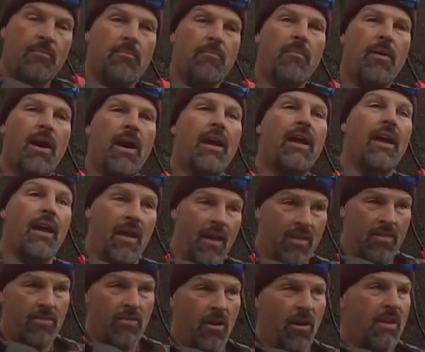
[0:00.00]
My
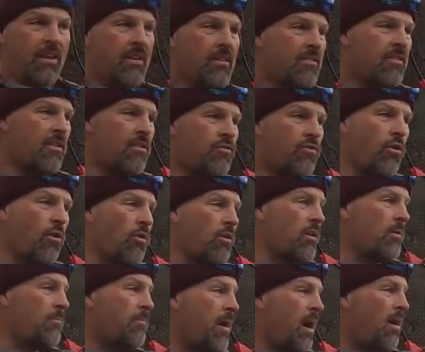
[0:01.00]
thought is to troll it
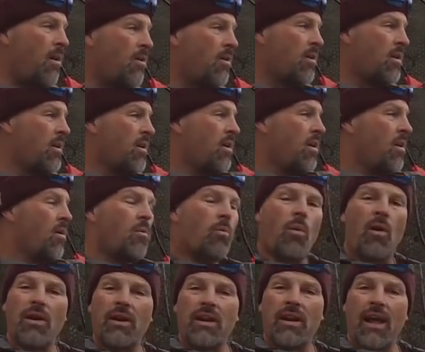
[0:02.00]
about
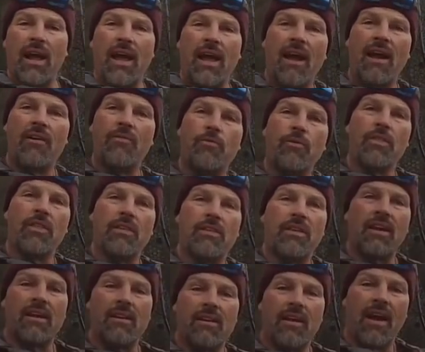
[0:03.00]
1.5 with a
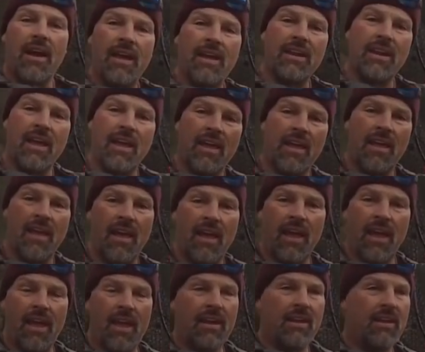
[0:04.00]
Dick Knight
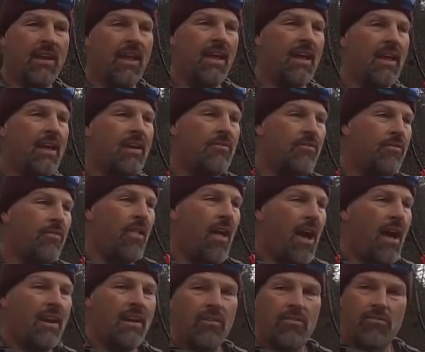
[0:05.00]
and a
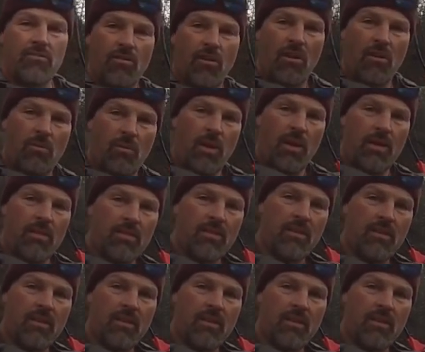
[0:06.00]
fly to start with.